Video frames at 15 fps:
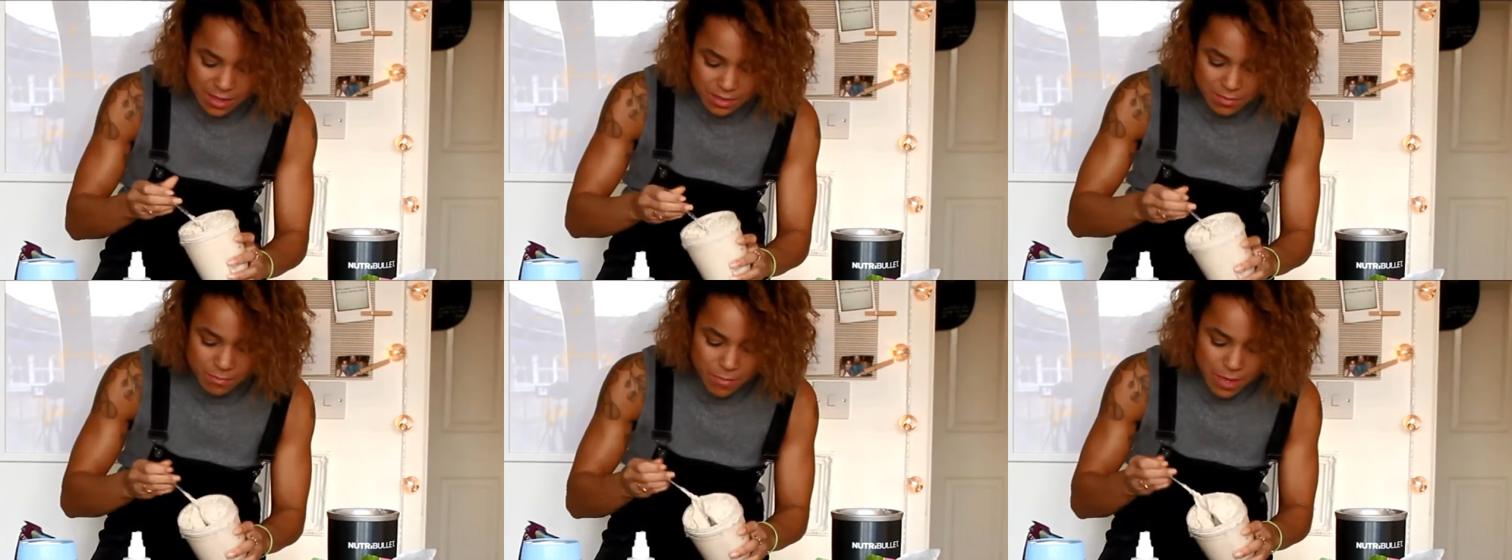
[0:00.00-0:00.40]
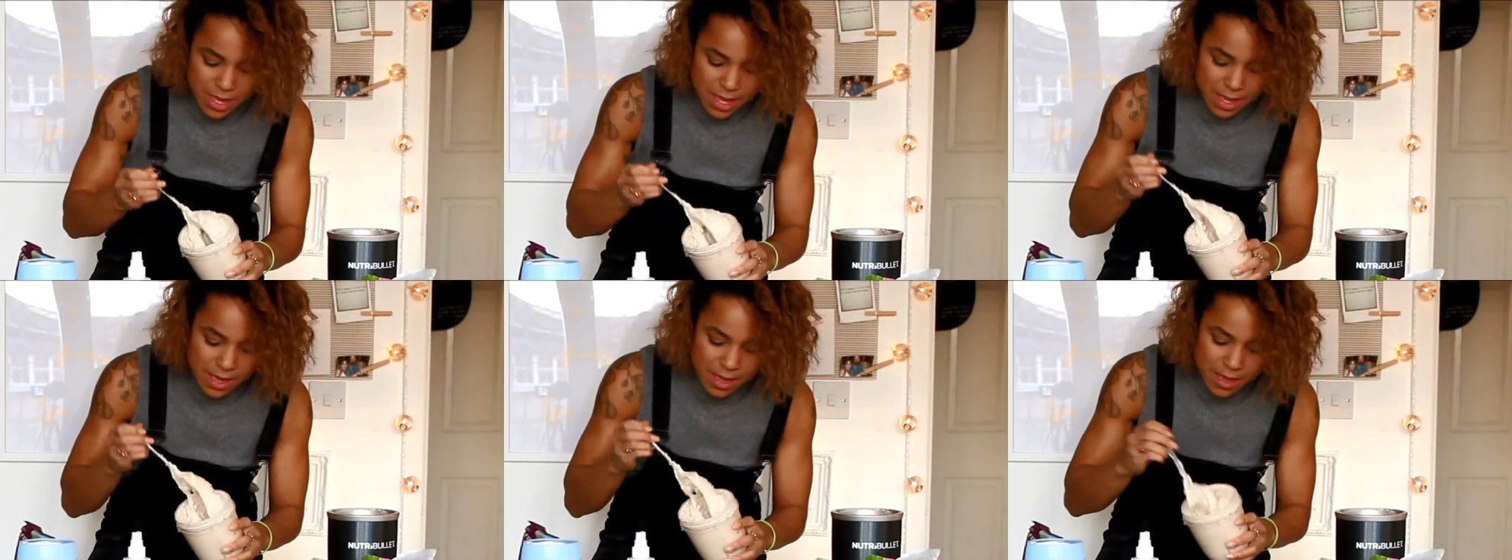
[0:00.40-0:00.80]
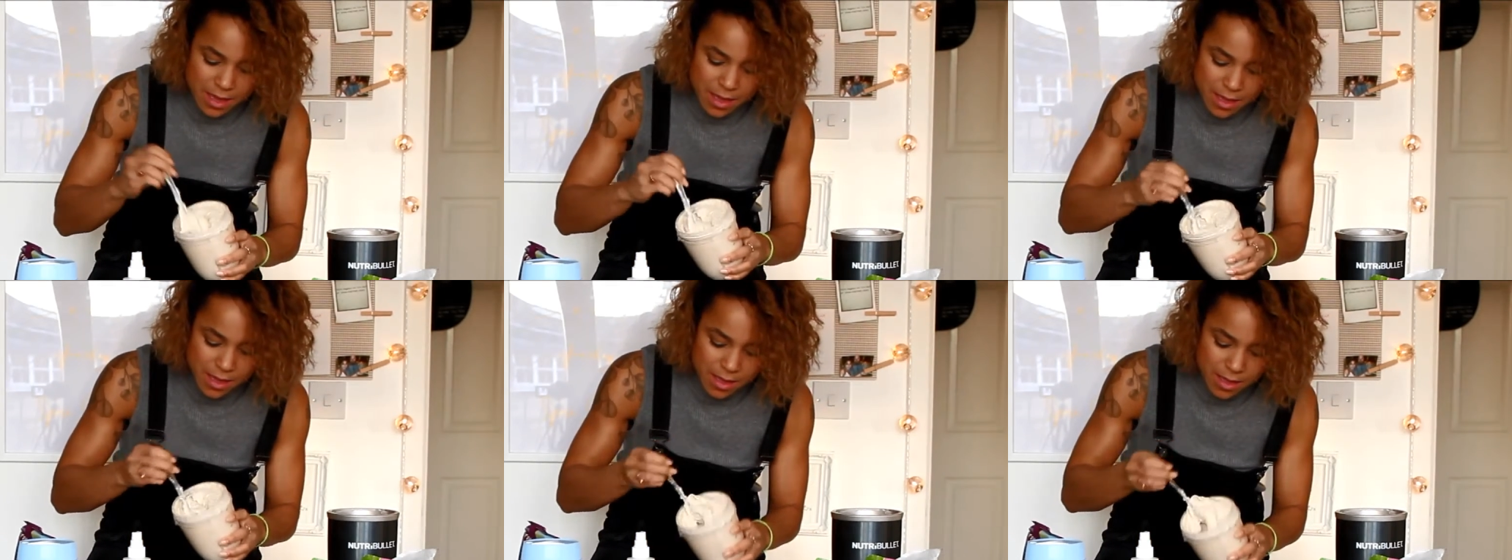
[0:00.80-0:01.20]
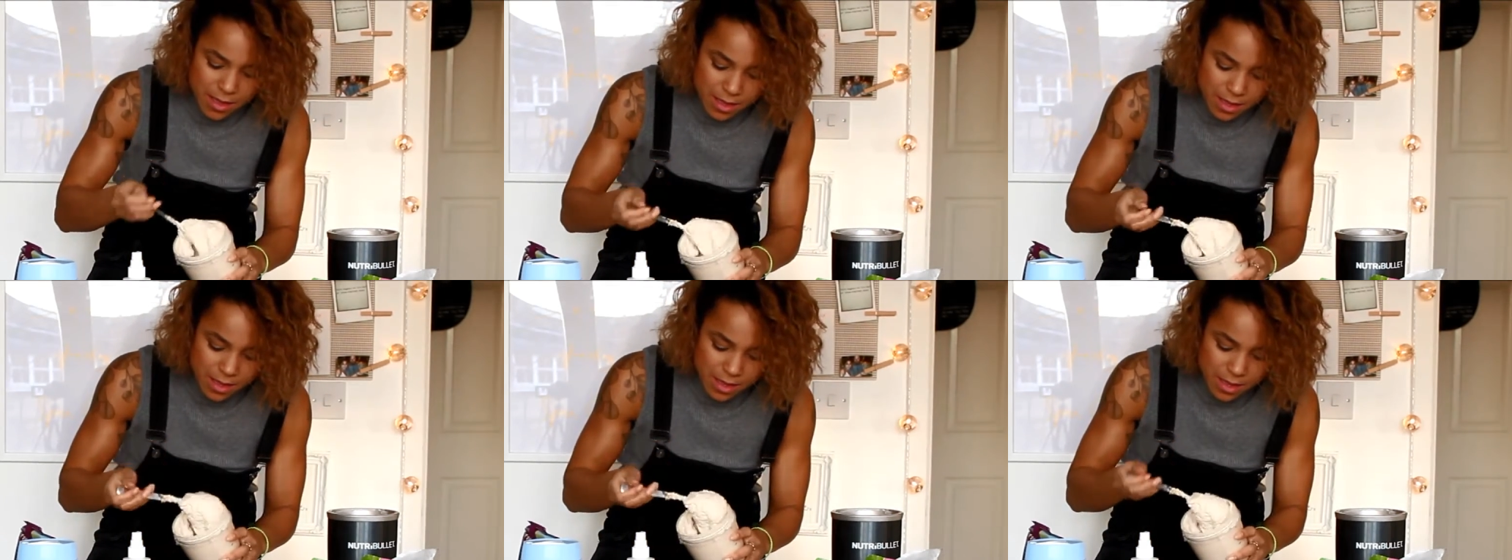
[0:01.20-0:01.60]
to be
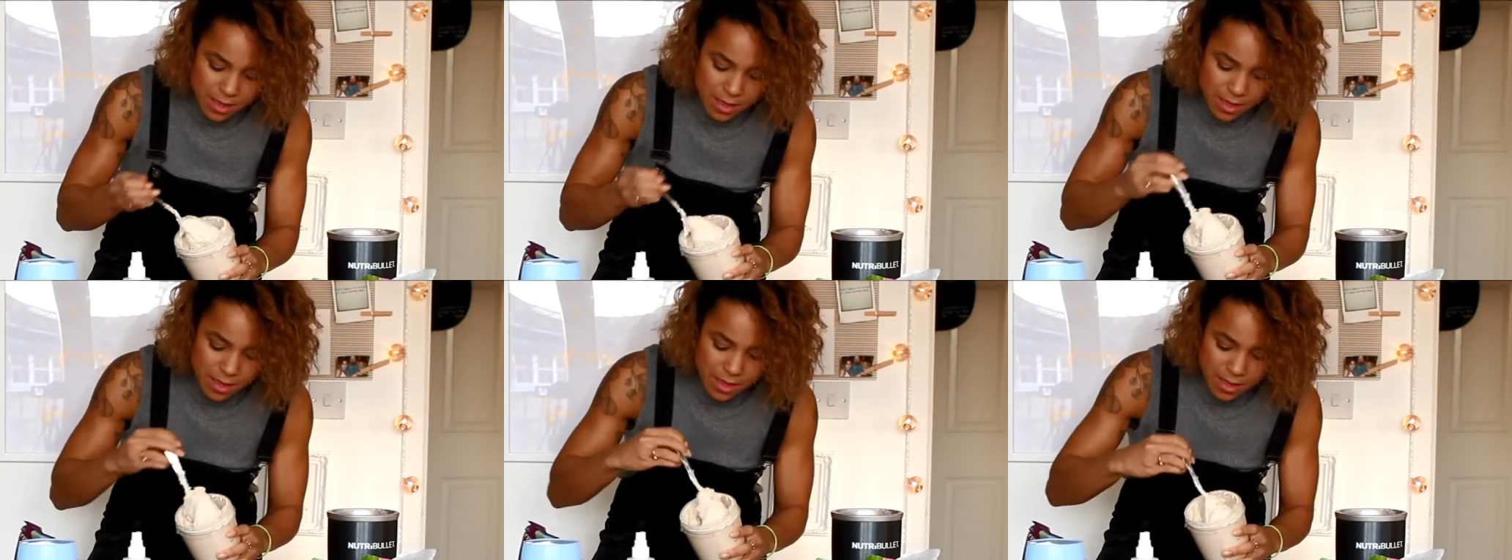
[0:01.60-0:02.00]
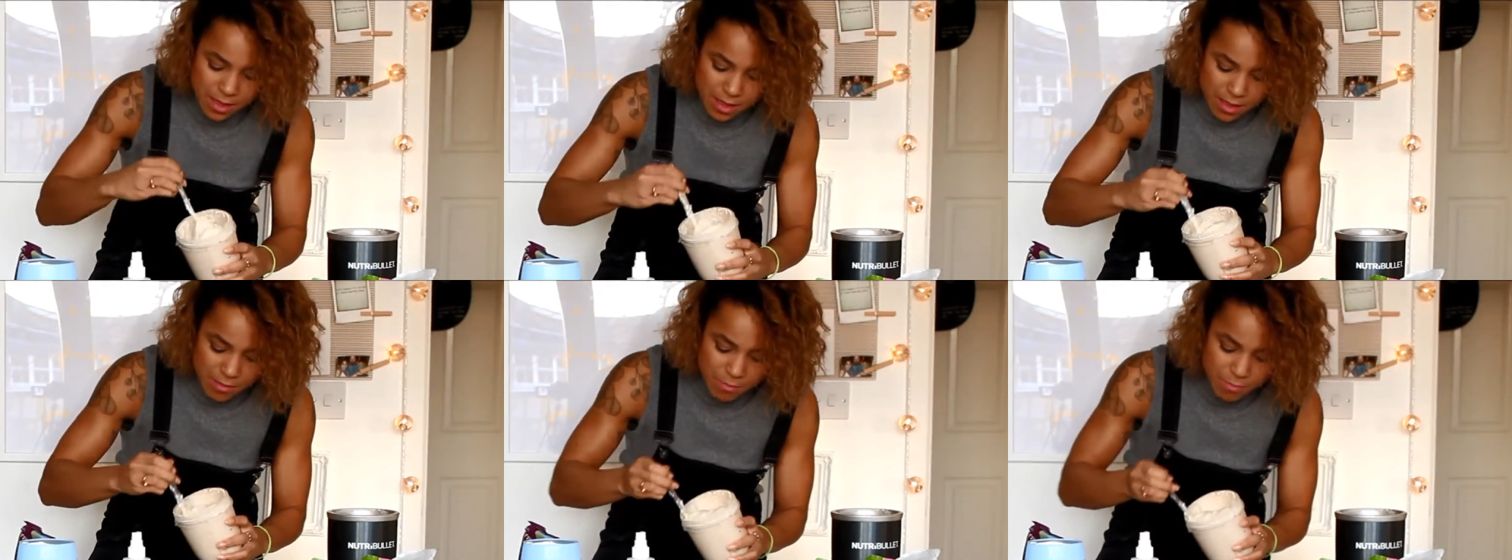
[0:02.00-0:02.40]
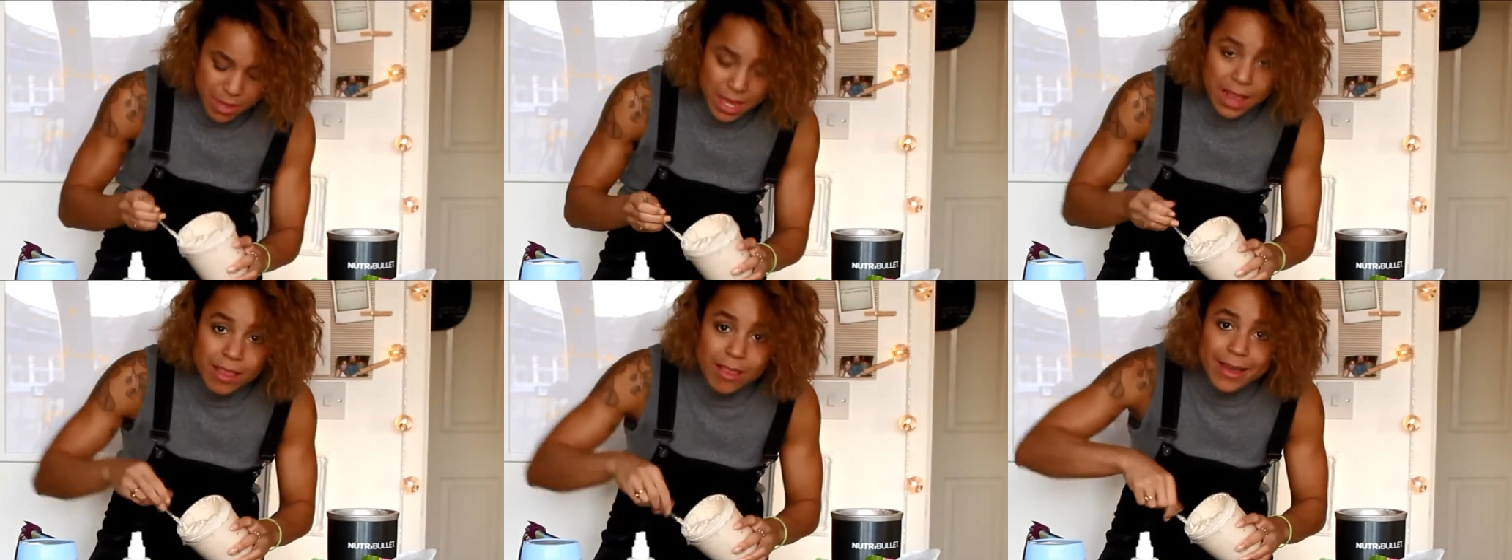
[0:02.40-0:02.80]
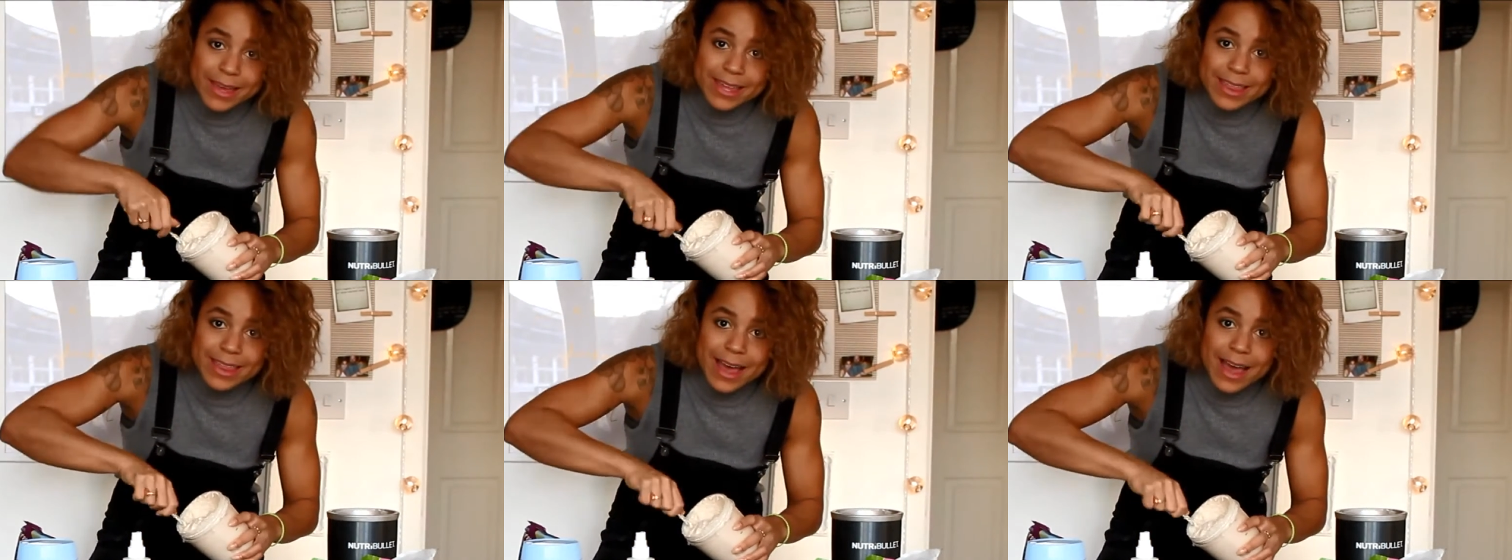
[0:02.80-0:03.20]
a bit like
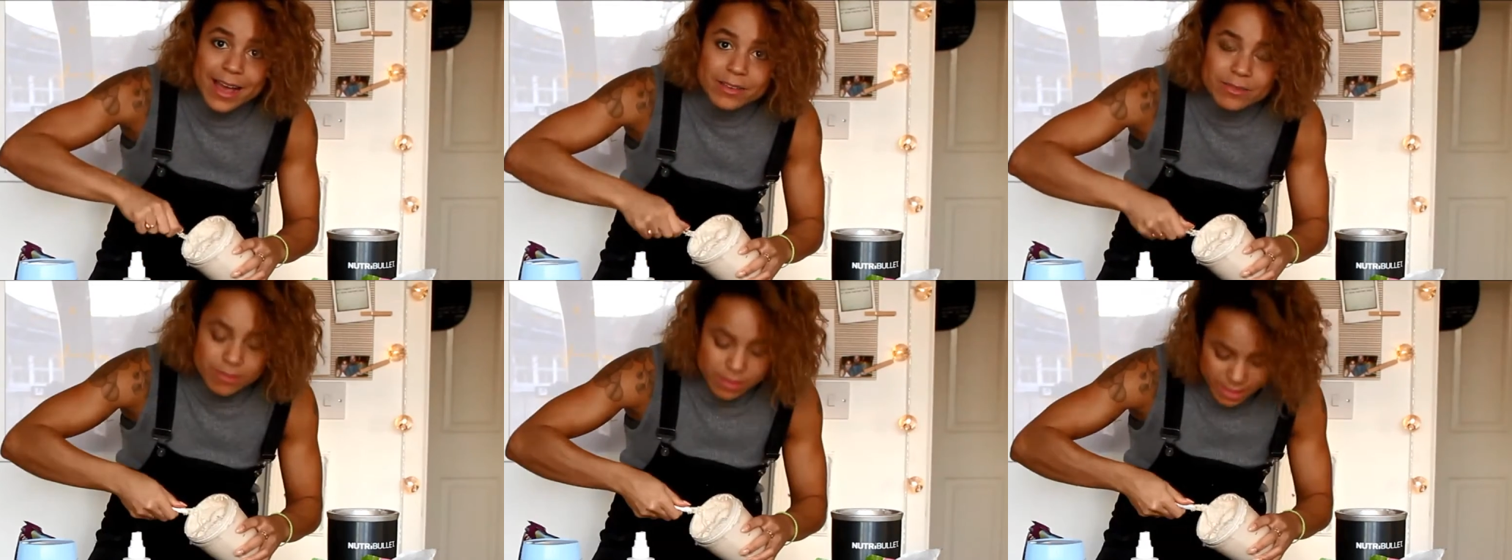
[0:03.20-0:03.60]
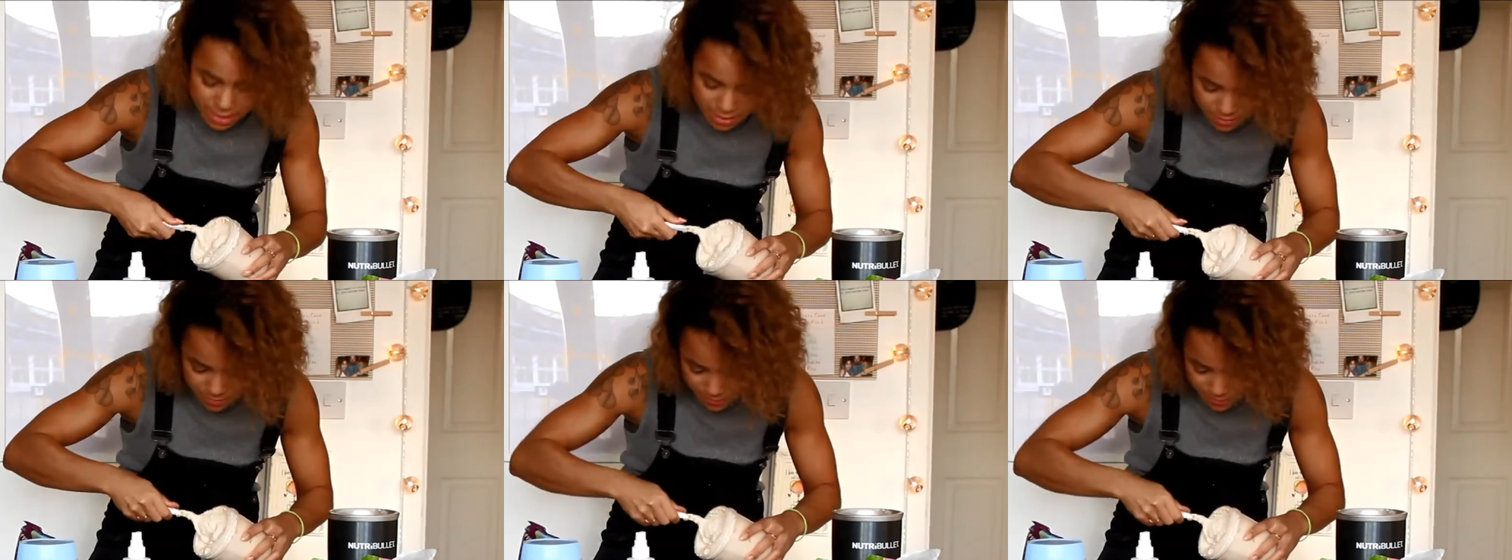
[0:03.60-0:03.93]
that, right?